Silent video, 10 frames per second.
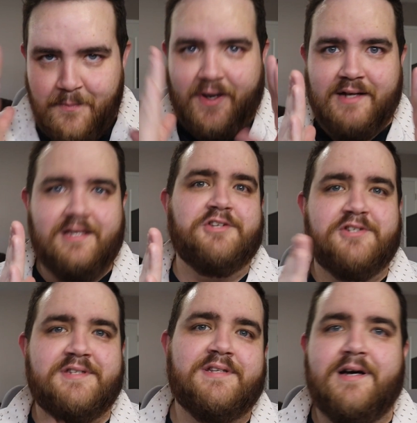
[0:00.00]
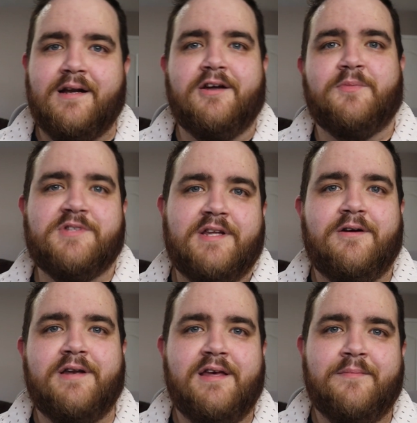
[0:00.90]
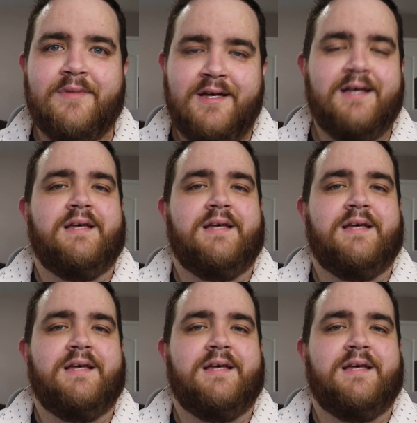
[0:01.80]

my attention is not 100% on him,